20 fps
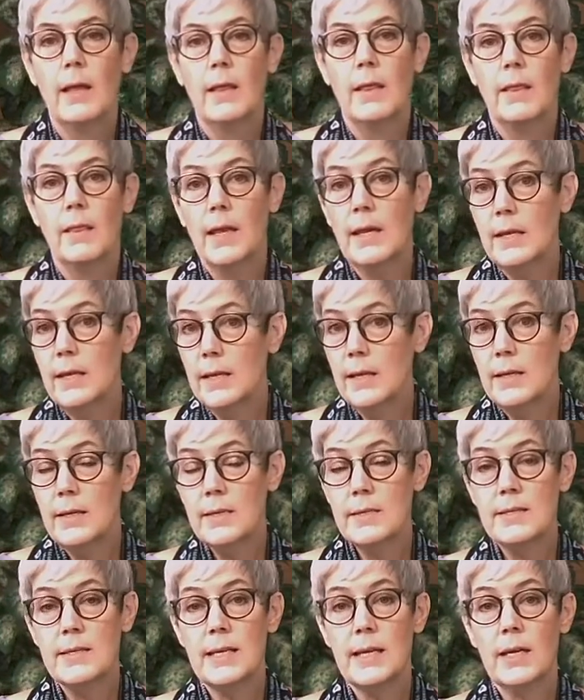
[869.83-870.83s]
they need to
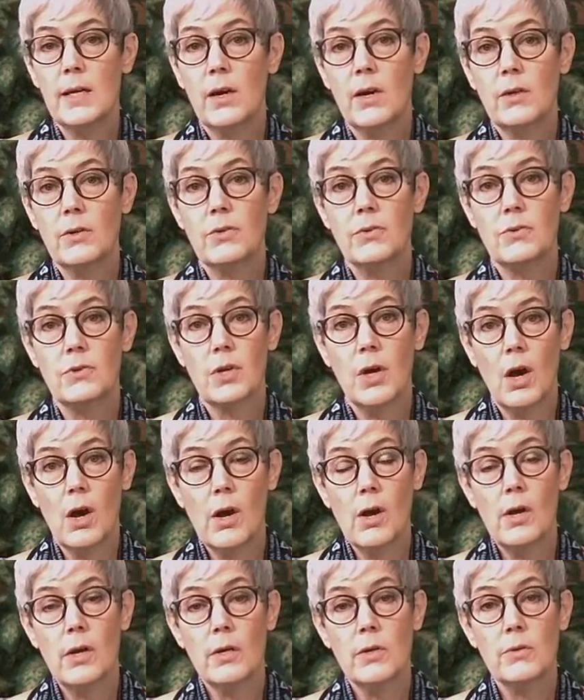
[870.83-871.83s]
see our
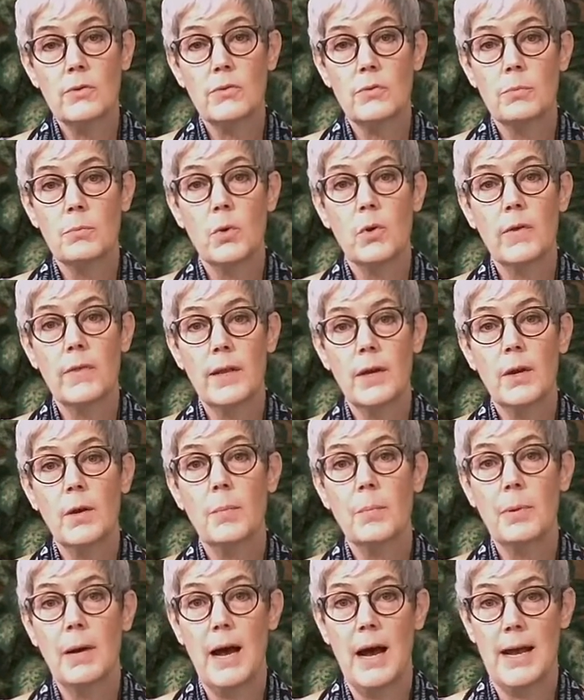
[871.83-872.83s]
scars more than our
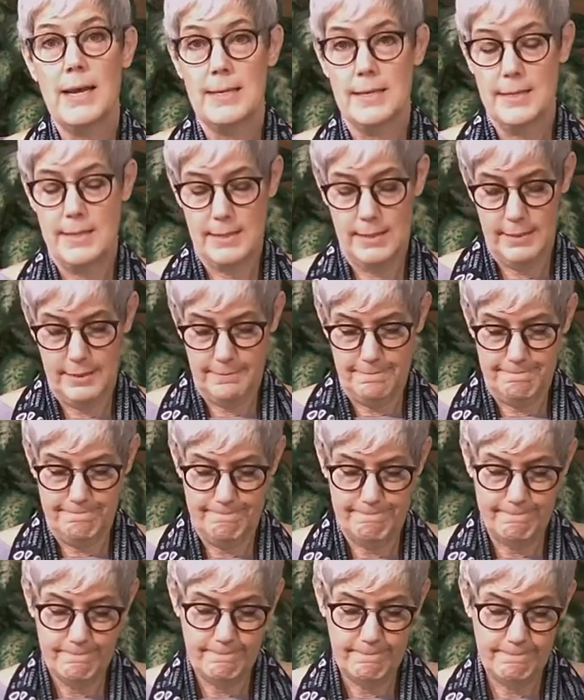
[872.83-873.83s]
piety.
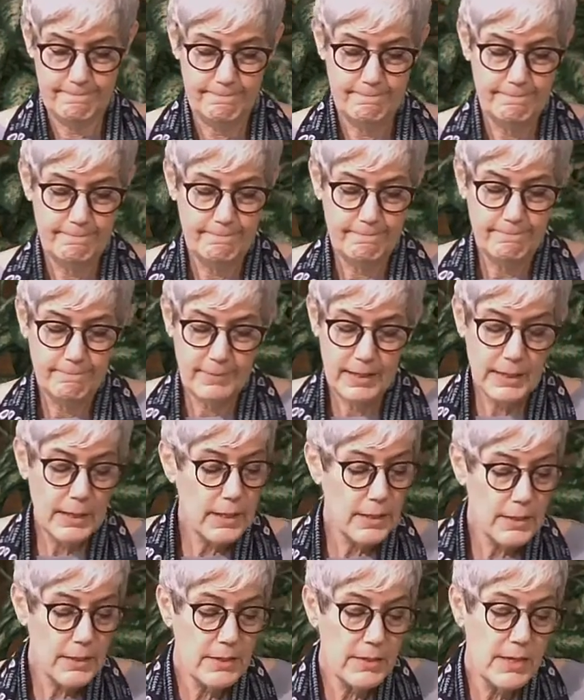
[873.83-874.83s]
They
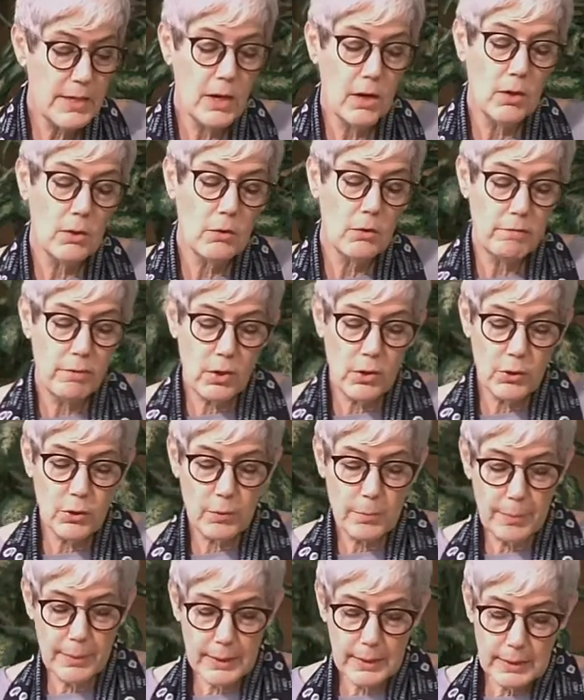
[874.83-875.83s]
need to see our
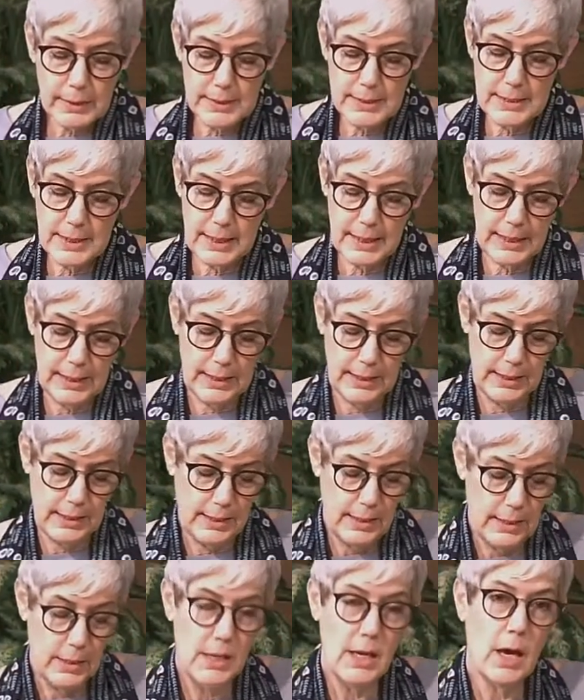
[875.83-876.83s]
vulnerability,
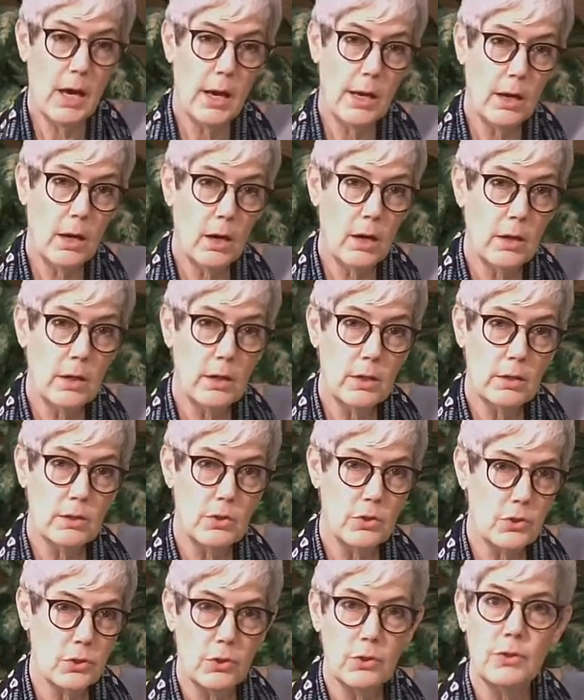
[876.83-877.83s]
not our
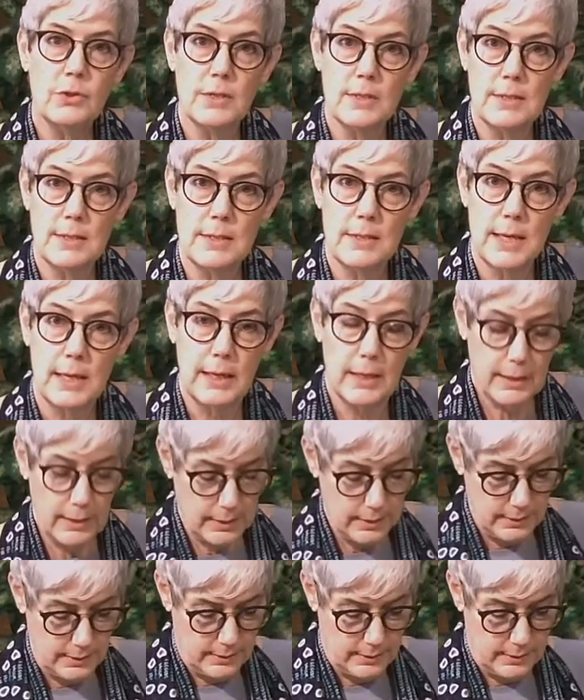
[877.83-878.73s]
certainty.